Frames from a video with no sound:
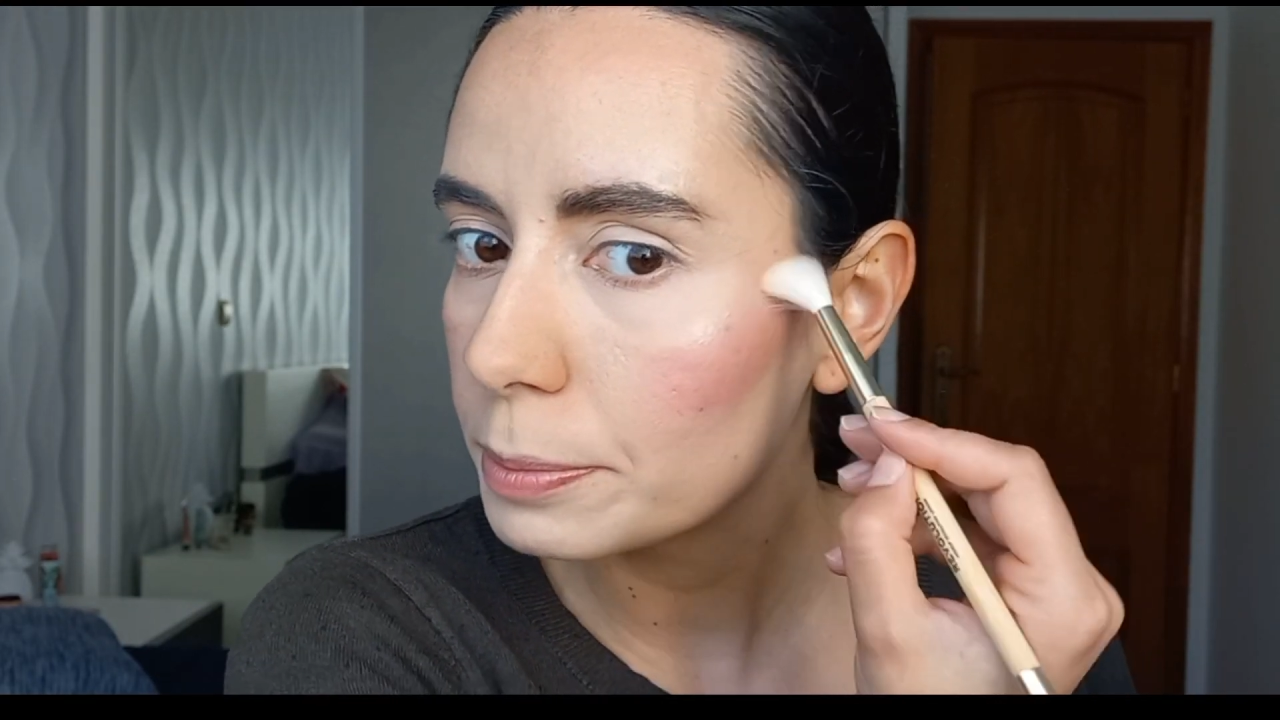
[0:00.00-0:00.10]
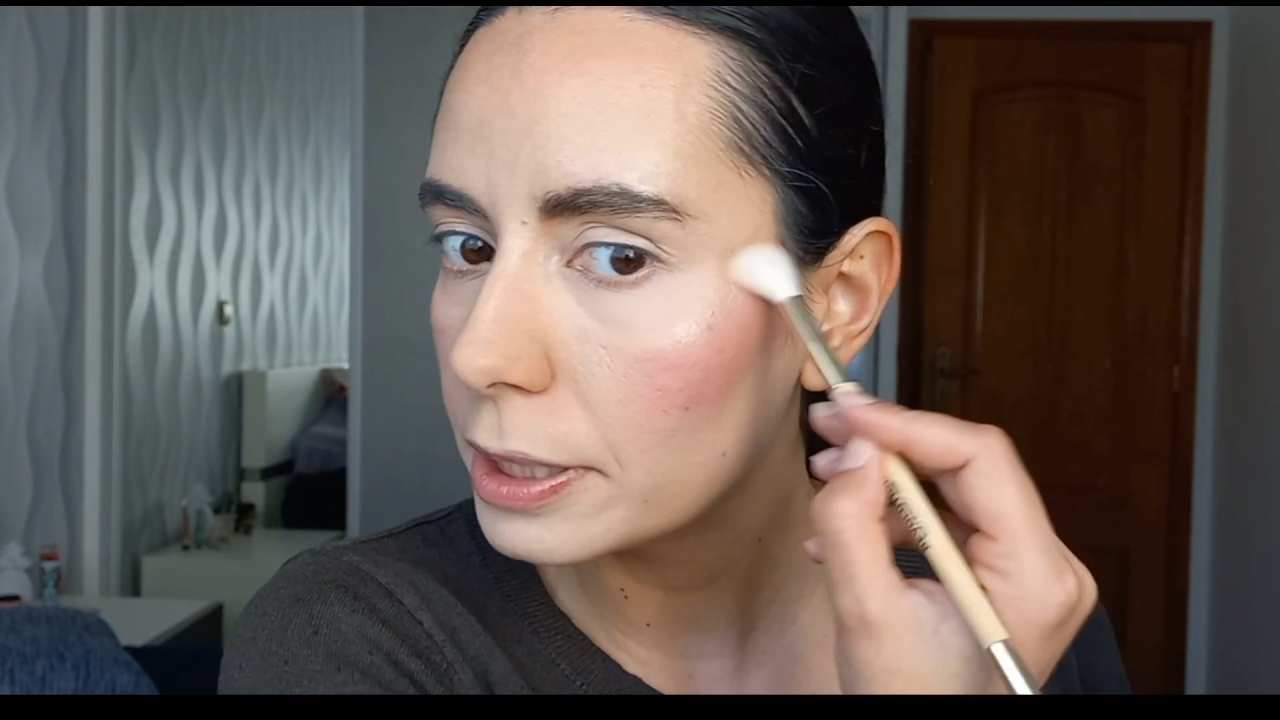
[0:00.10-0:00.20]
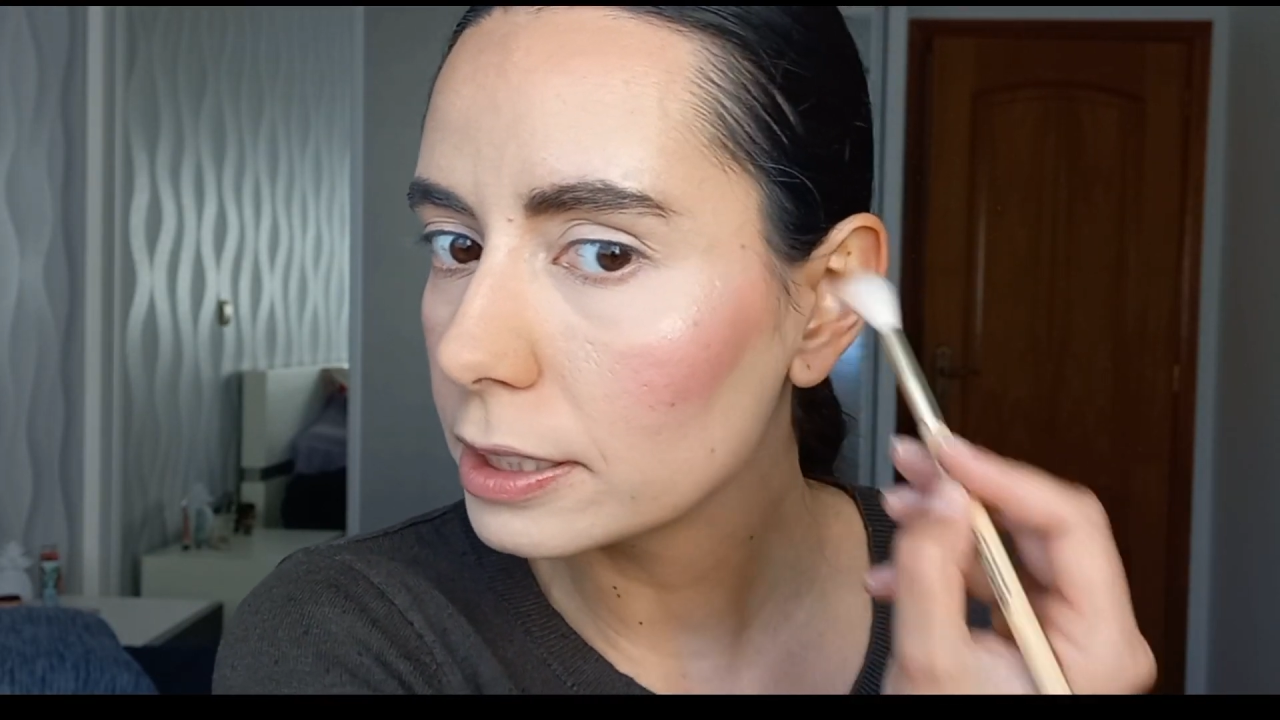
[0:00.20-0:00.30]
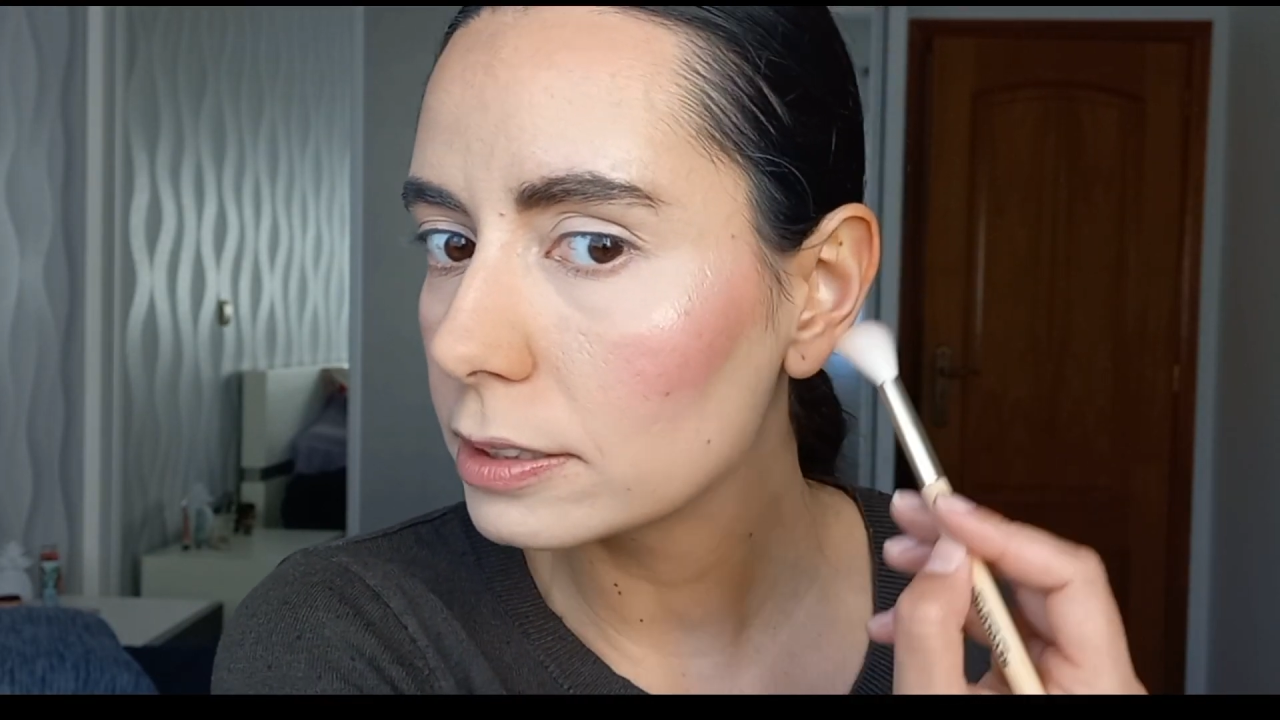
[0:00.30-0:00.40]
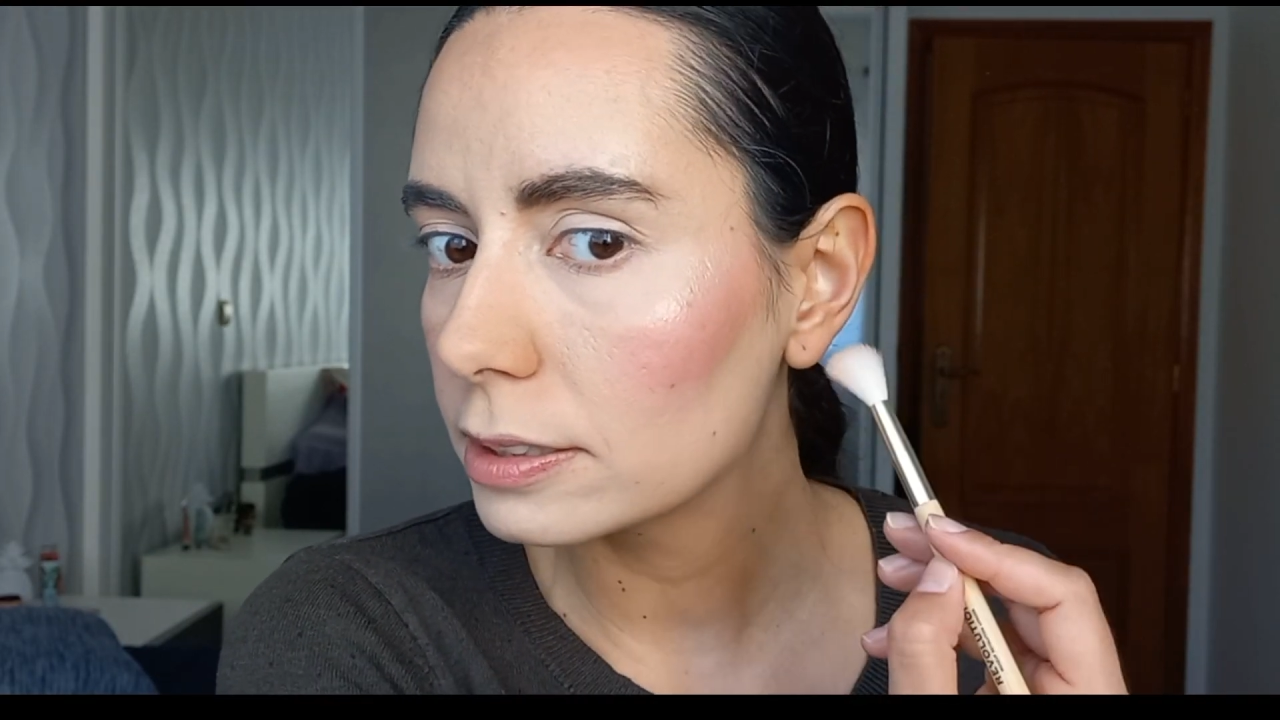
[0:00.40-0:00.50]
but it's